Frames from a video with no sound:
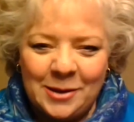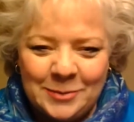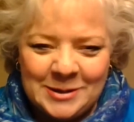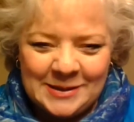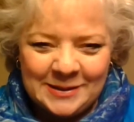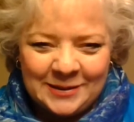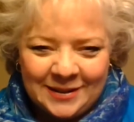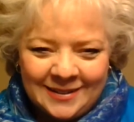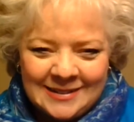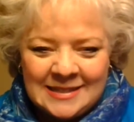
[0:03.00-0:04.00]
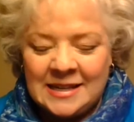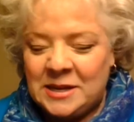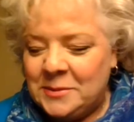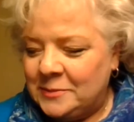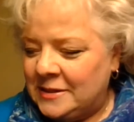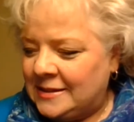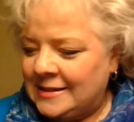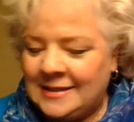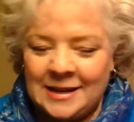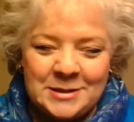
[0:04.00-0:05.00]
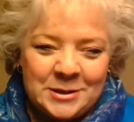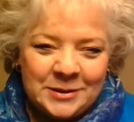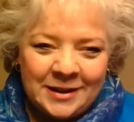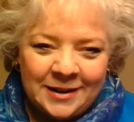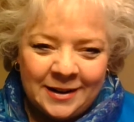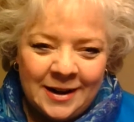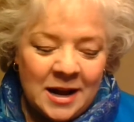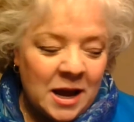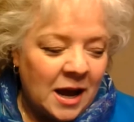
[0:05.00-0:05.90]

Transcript: Hi, boys and girls. Mrs. Tento here.